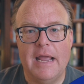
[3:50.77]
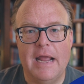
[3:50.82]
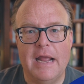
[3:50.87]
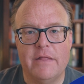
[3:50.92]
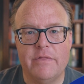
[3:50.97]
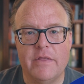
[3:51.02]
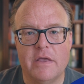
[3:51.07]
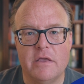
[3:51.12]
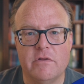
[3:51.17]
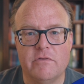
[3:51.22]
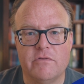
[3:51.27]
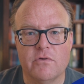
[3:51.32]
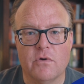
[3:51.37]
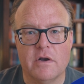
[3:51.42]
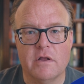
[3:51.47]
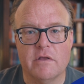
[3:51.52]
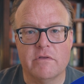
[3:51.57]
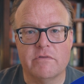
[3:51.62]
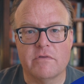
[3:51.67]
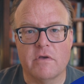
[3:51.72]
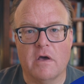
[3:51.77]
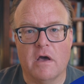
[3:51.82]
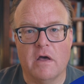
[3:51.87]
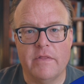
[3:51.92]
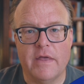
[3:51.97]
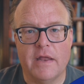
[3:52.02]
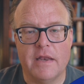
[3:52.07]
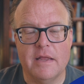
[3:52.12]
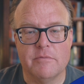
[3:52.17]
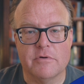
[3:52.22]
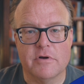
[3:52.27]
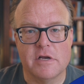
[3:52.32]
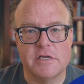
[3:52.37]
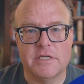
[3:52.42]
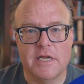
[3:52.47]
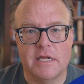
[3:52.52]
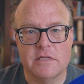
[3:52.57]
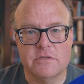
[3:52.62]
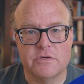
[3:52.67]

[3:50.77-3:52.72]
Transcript: and that you join us on that Immigration